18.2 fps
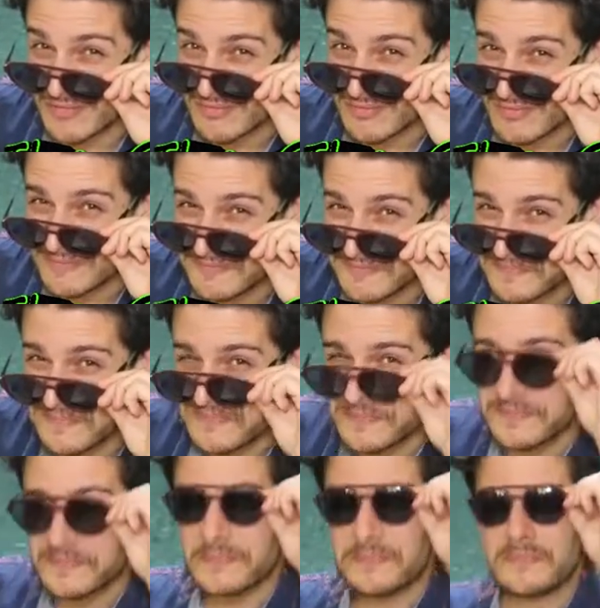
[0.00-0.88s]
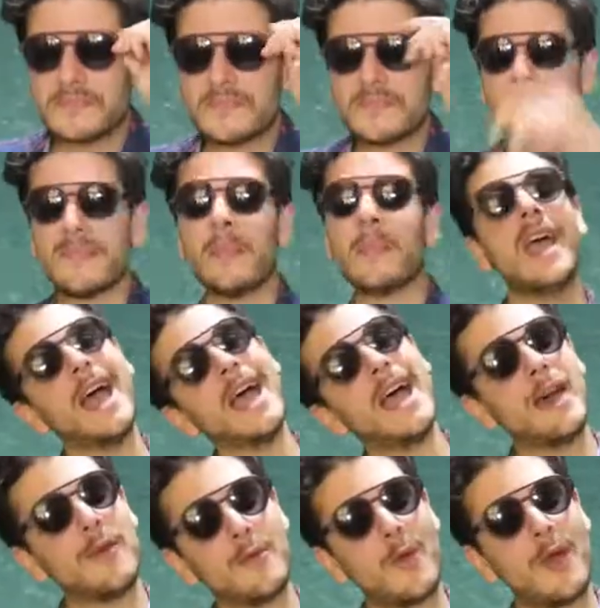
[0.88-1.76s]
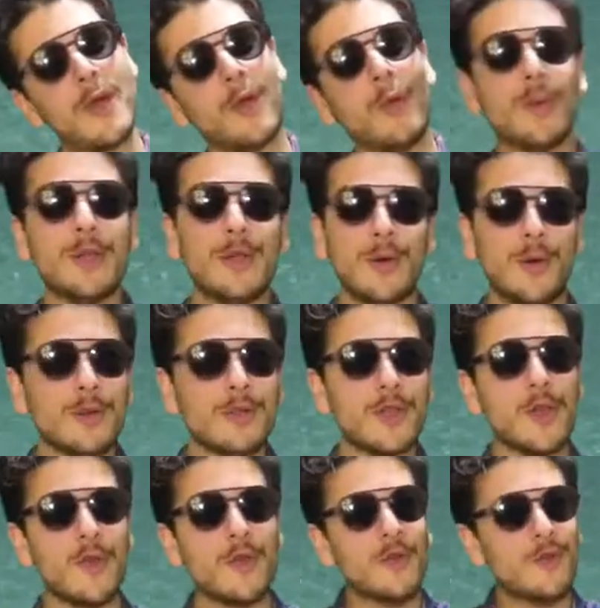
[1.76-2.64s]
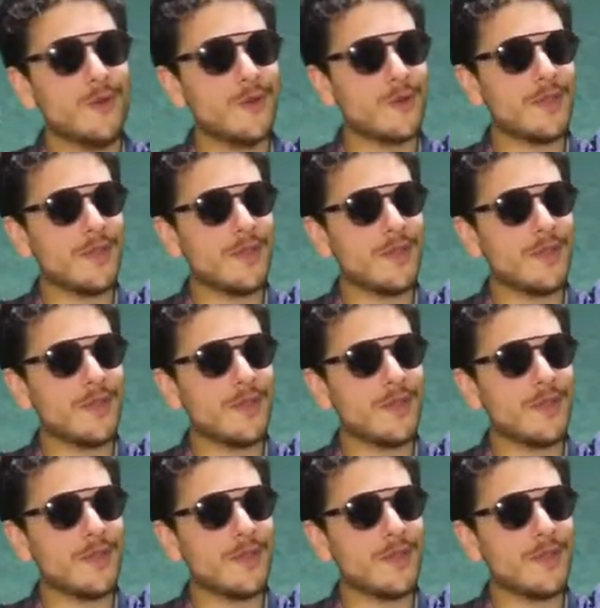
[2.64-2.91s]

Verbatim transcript: LOL! And well, we all know who